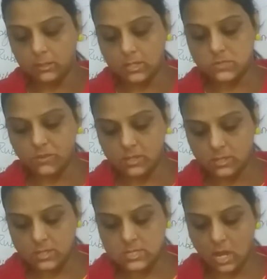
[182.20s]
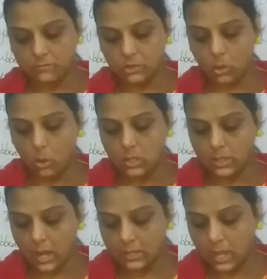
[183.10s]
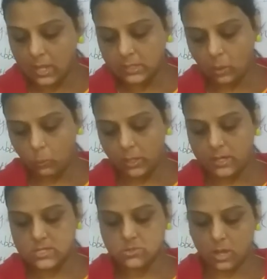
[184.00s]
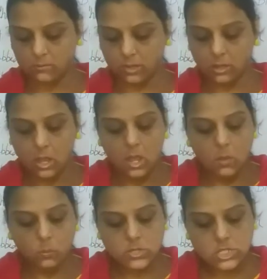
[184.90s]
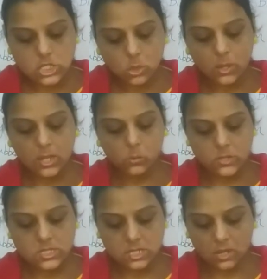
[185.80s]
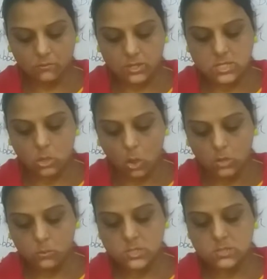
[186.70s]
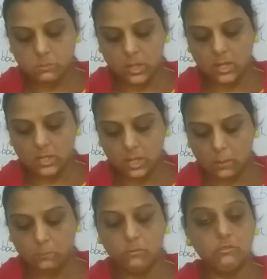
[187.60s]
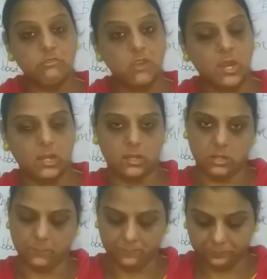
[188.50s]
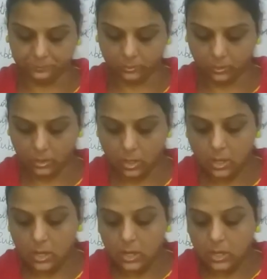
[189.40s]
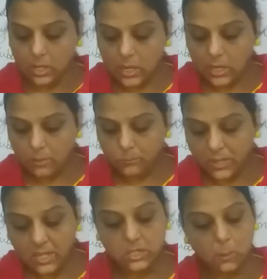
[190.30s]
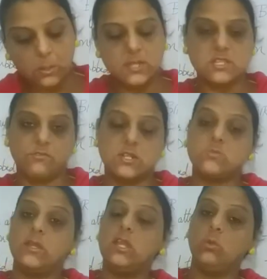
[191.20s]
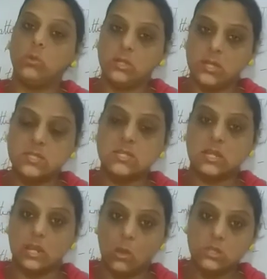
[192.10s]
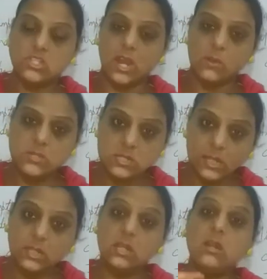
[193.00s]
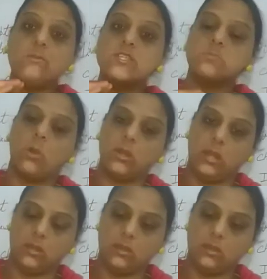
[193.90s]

his fingers after all that unavailing striving was so exhaustive it's almost made him faint. He redoubled his efforts when he noticed that now the child was little responding.